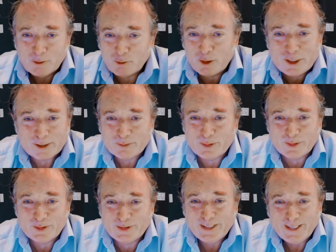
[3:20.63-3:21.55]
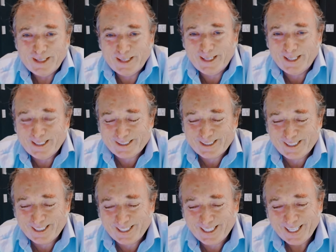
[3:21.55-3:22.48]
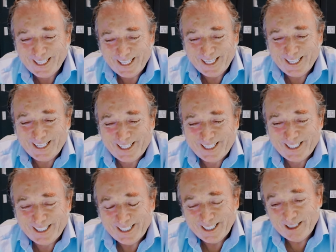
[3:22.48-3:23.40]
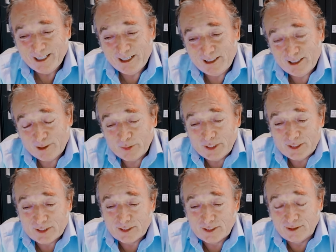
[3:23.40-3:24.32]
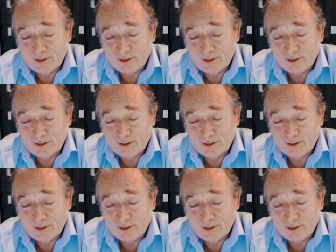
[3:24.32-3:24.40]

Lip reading: Pretty simple. And that means that,